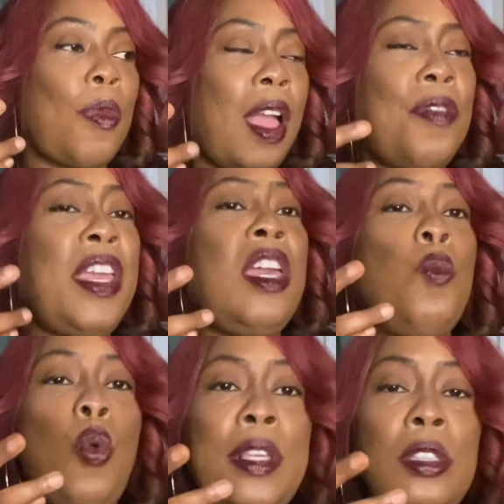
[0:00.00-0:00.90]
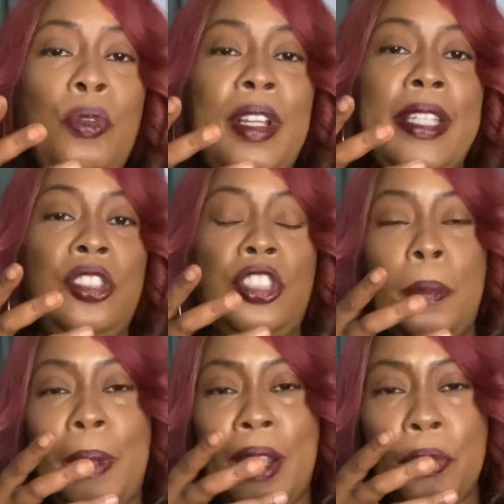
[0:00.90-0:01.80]
I think he wants a relationship,
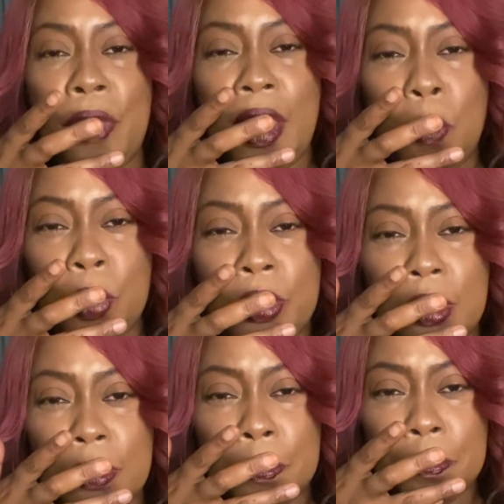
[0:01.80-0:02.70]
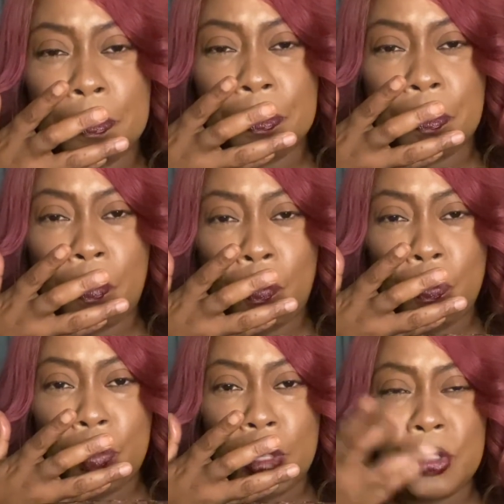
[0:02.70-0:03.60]
but I don't think he wants to
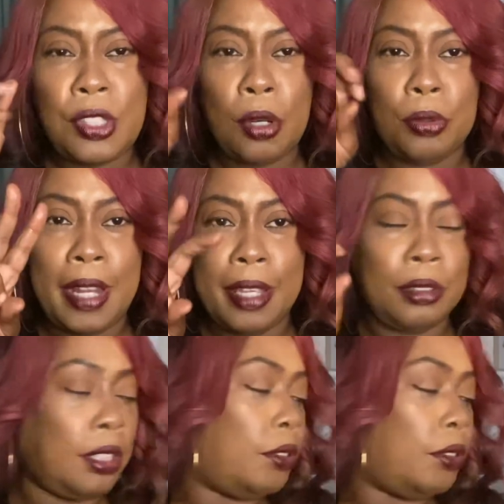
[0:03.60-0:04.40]
settle down.